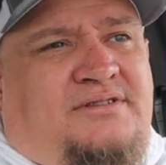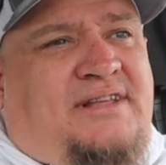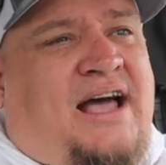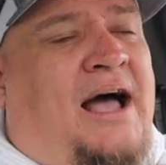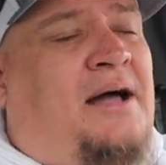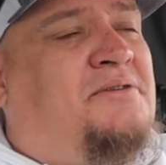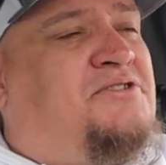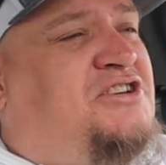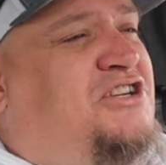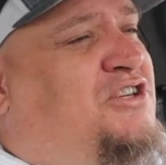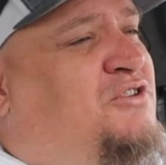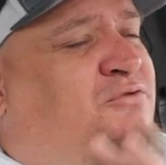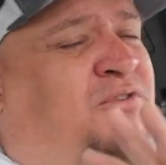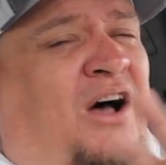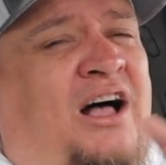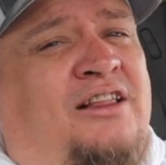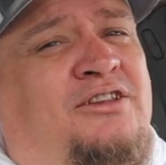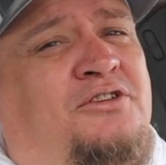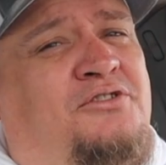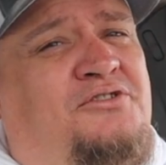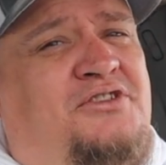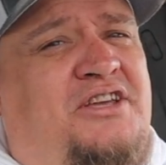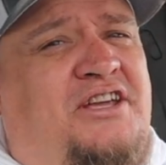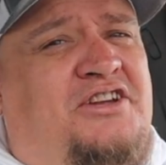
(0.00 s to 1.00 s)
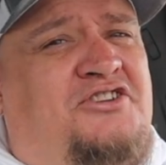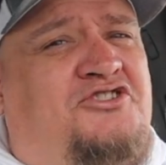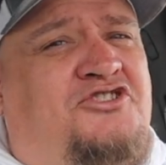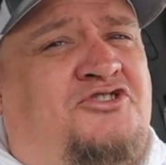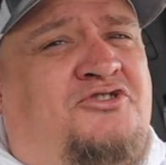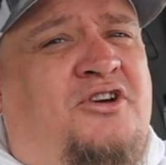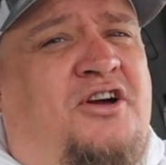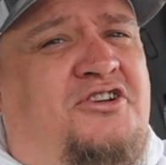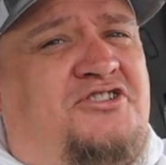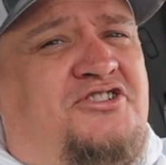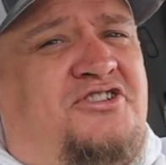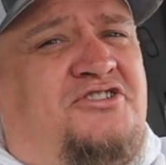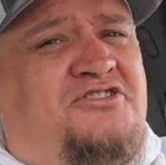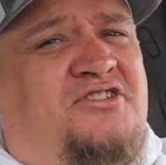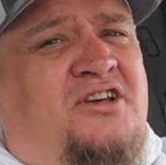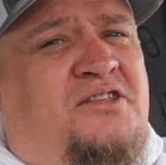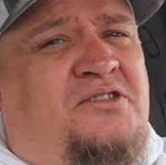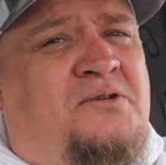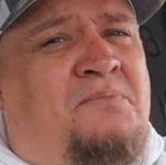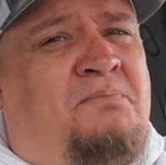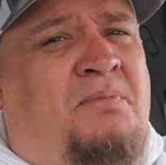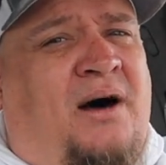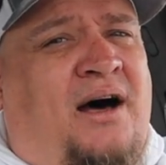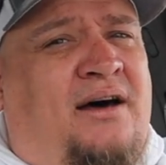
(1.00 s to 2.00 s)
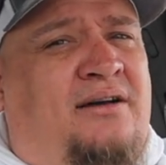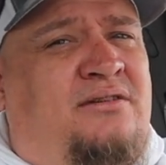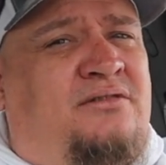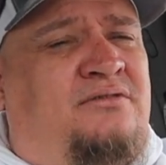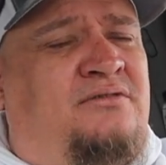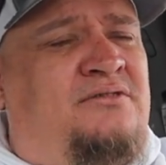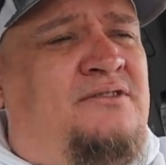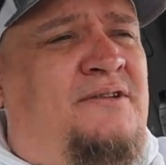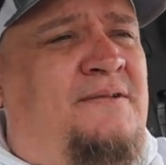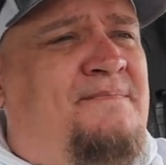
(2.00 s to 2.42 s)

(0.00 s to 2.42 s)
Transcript: I just followed the instructions on the bottle.